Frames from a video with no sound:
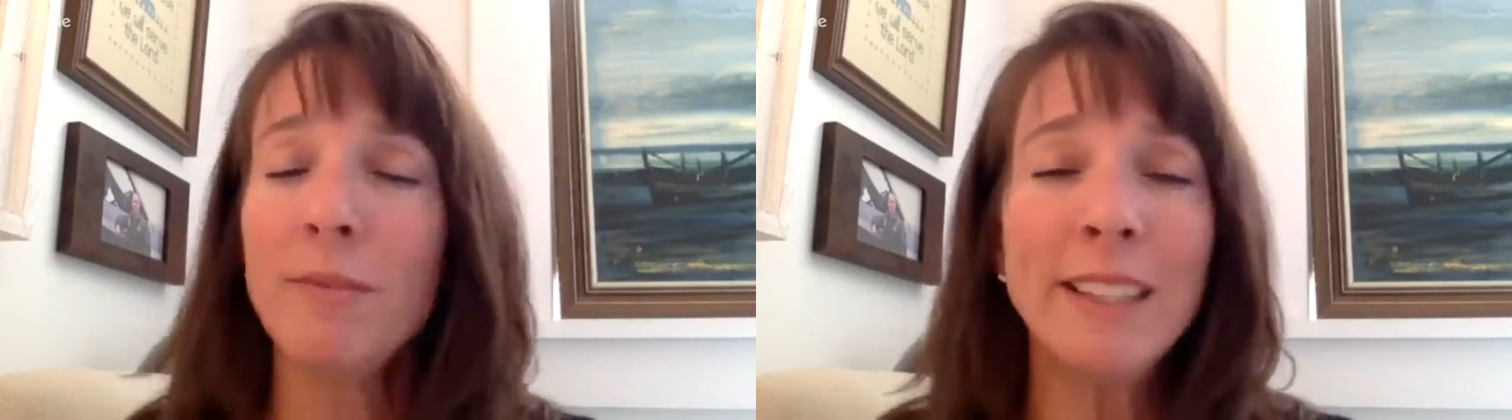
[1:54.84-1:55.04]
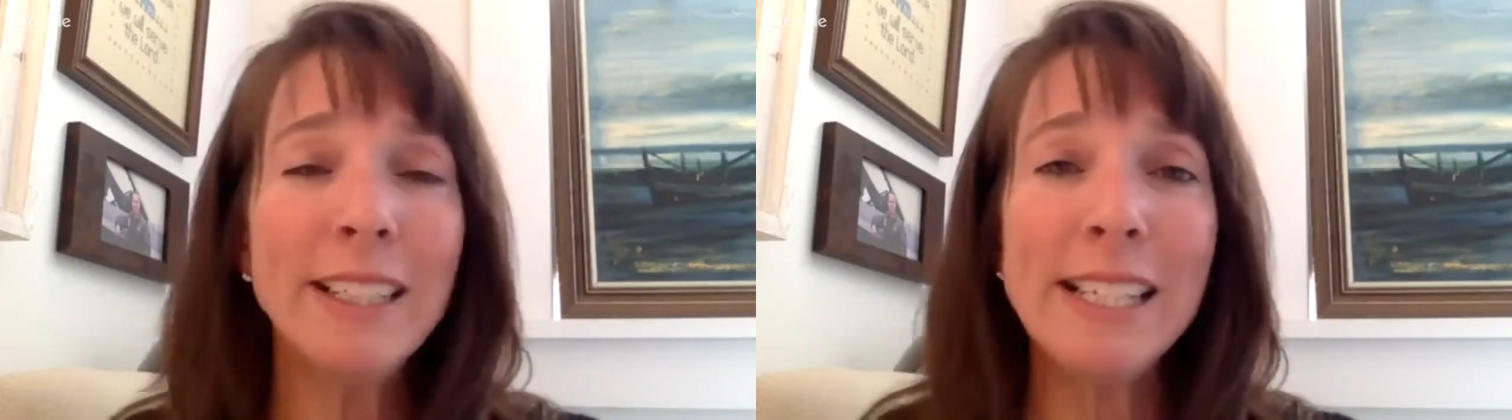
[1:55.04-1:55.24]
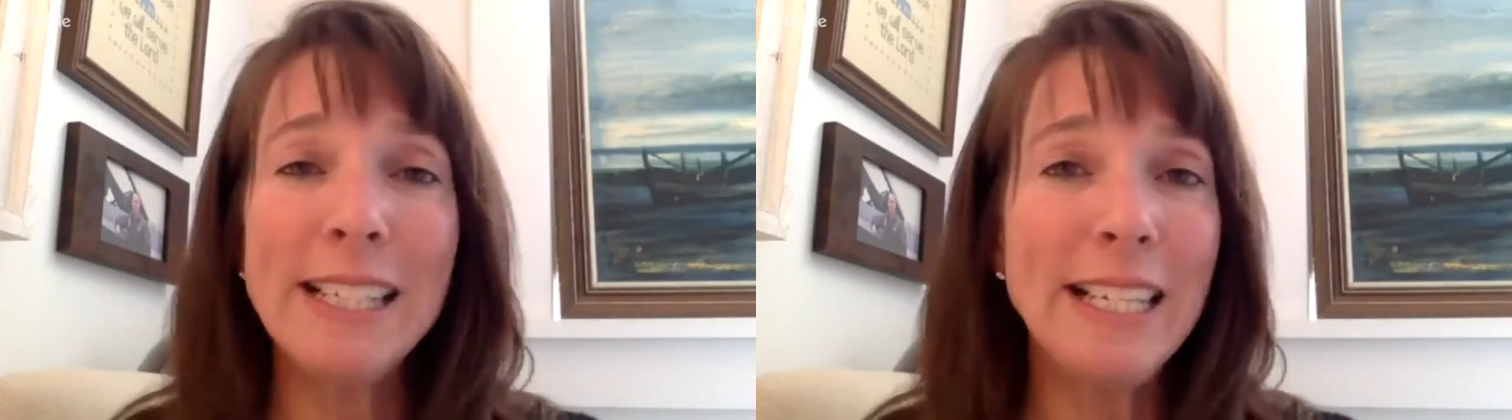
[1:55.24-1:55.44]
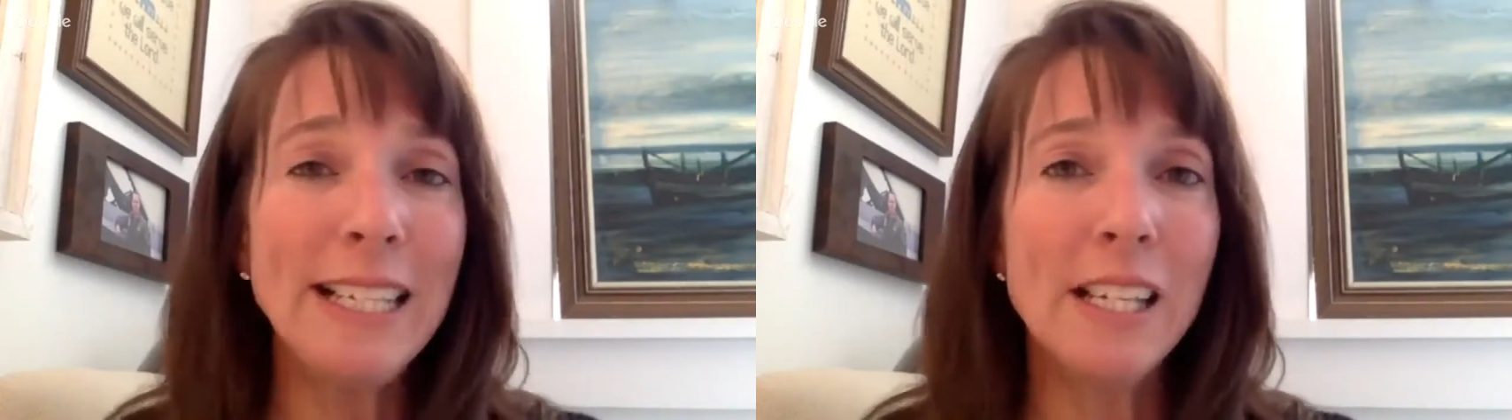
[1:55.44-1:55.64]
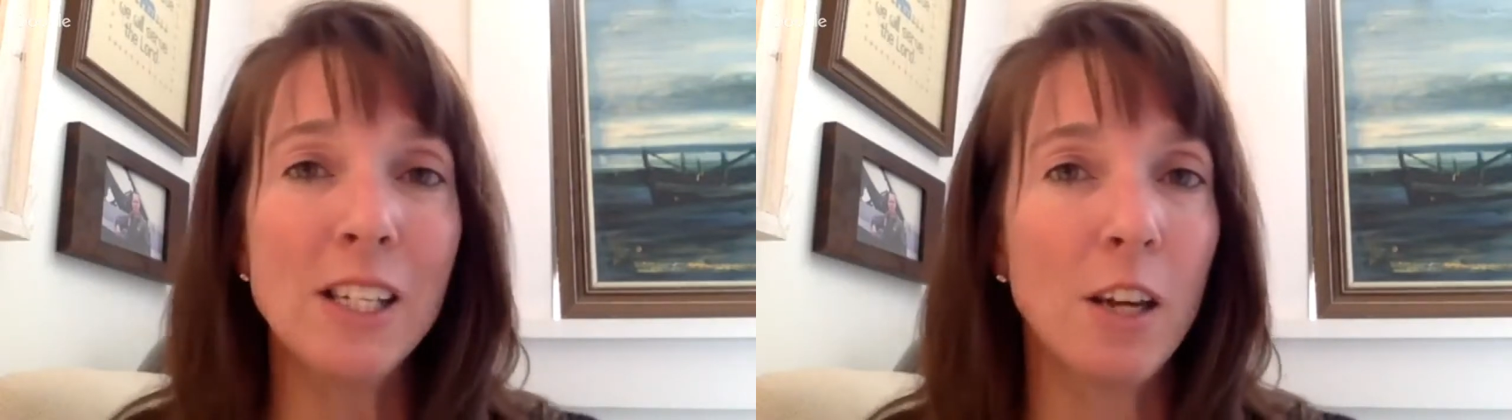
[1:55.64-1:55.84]
This is
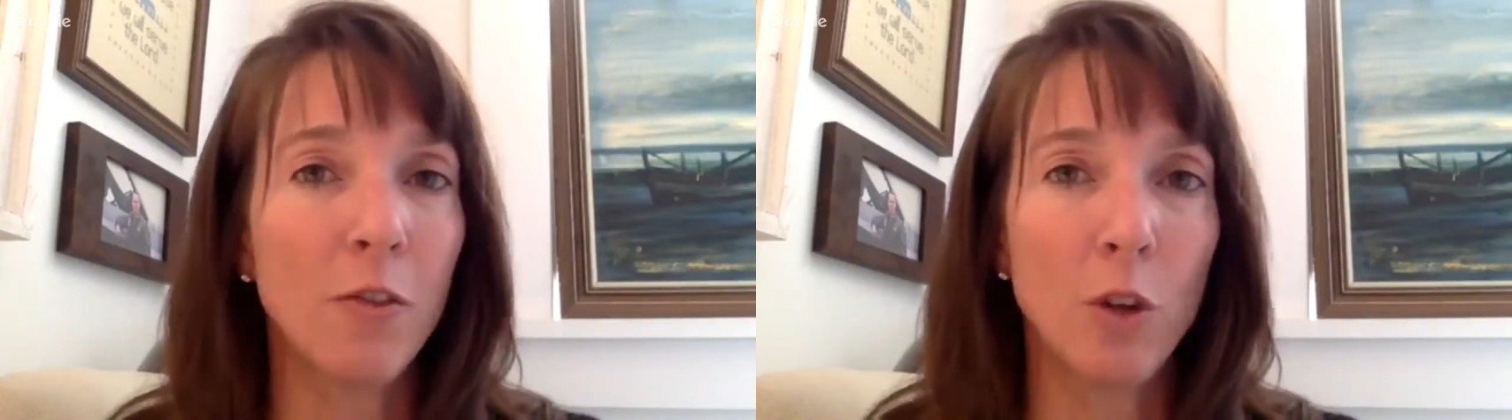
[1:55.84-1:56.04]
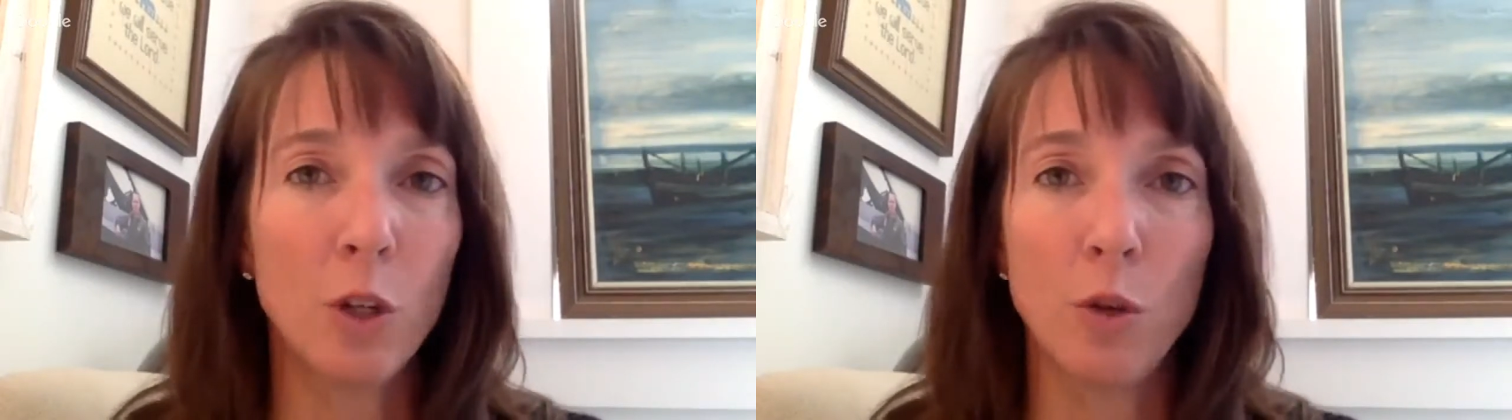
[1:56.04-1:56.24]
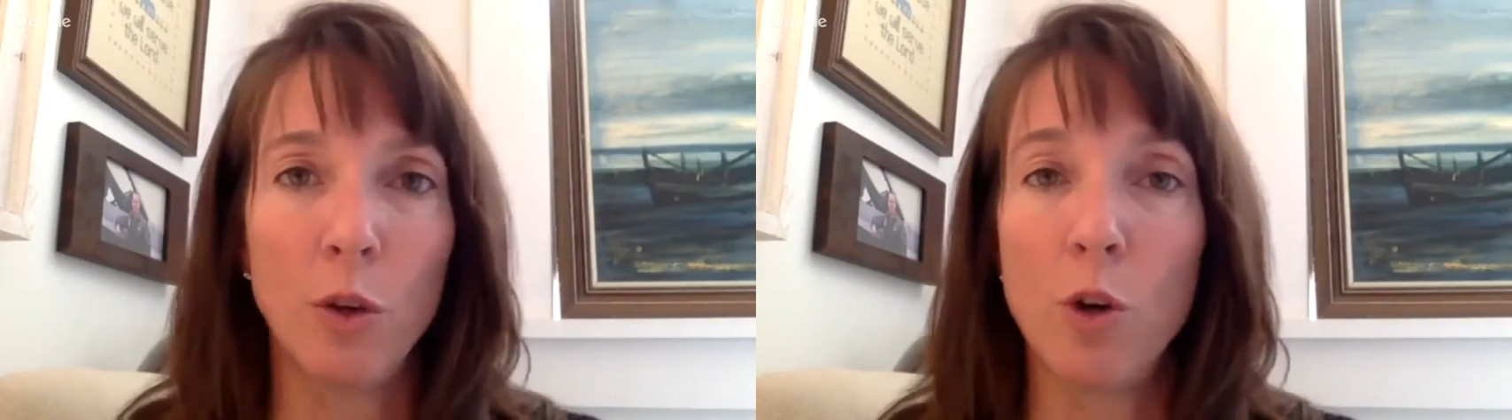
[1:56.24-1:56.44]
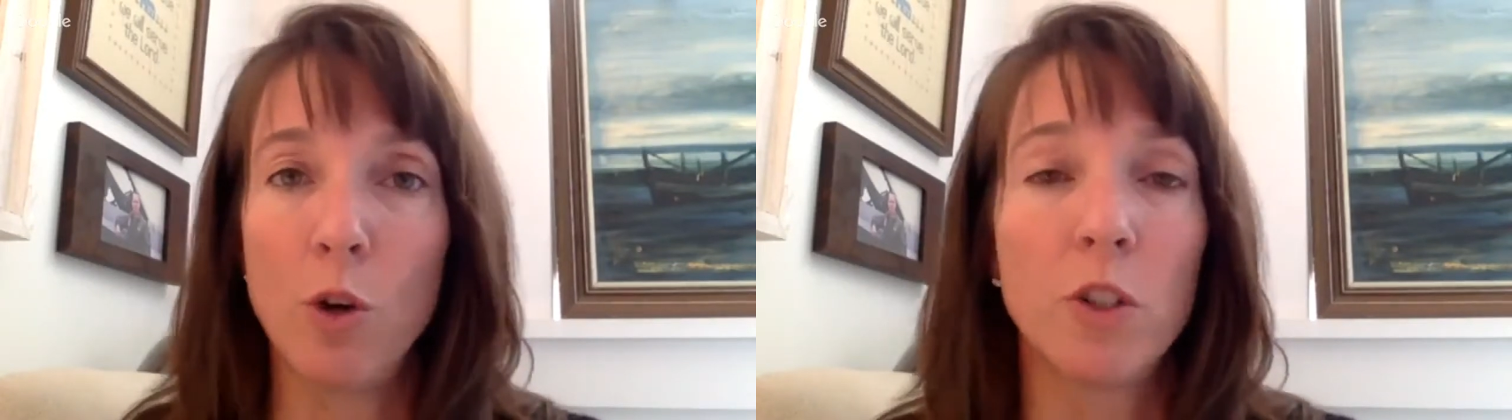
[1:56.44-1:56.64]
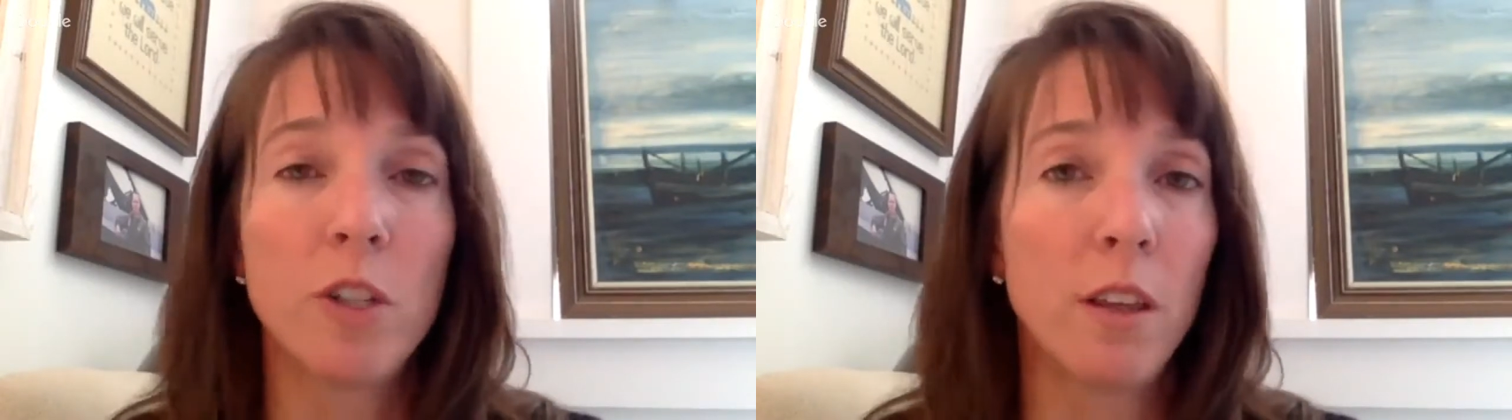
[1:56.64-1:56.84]
easy stuff you can do at
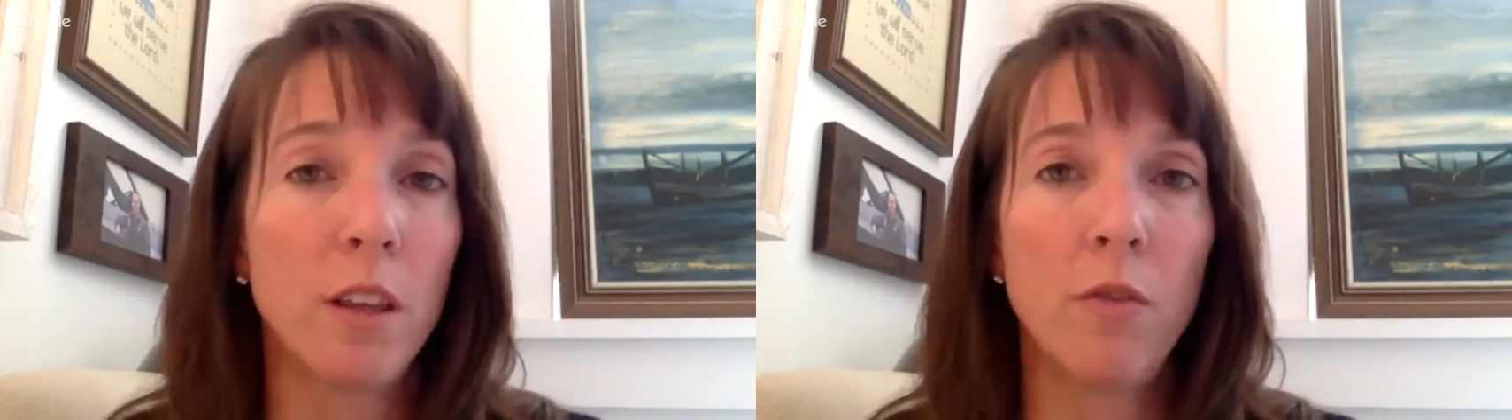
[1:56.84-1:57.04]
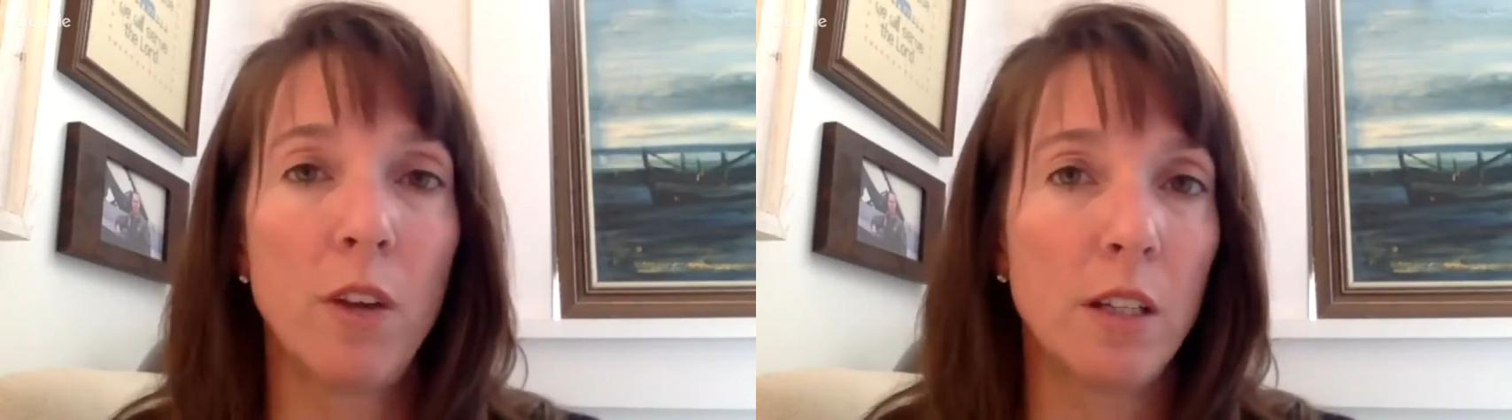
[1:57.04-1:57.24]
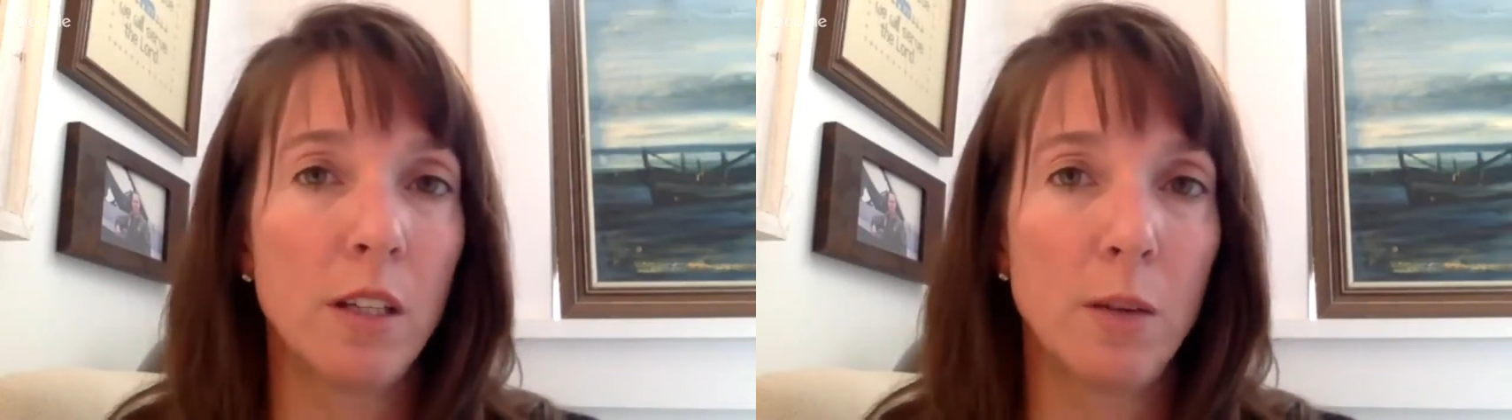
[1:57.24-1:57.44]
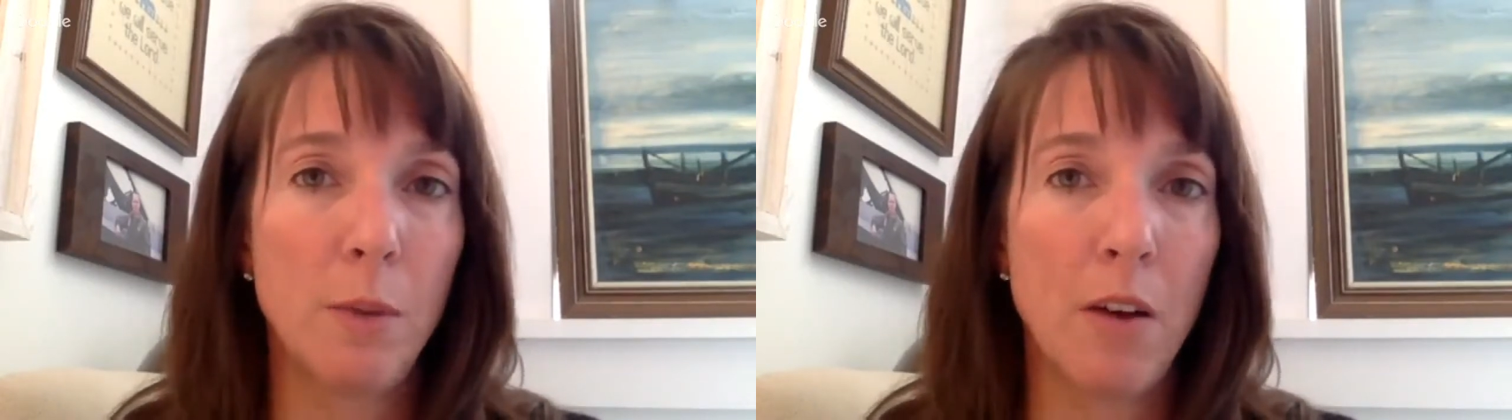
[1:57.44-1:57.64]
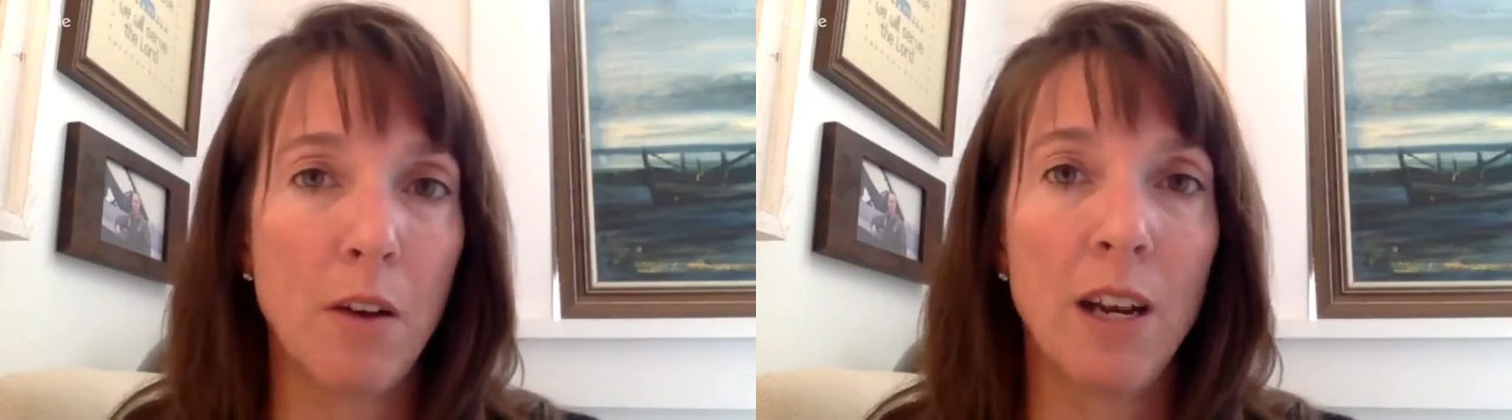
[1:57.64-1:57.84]
home. There's nothing fancy
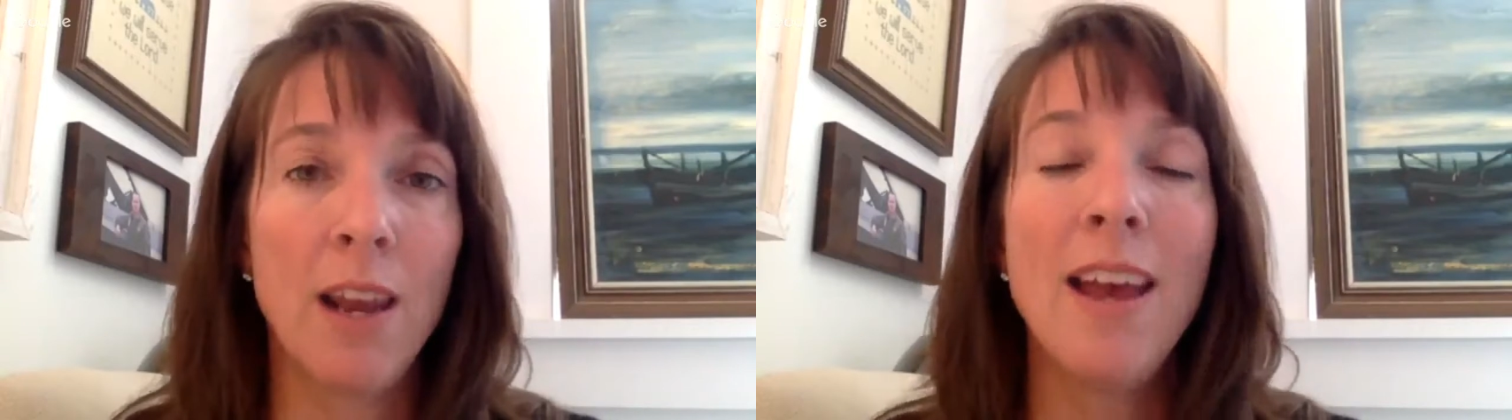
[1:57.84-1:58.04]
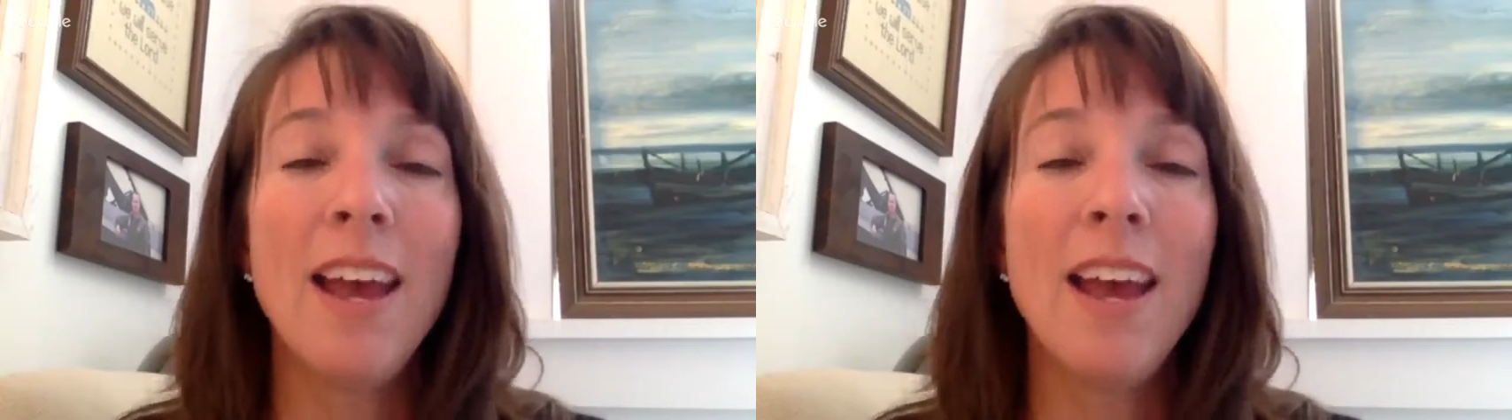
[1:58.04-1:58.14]
about it.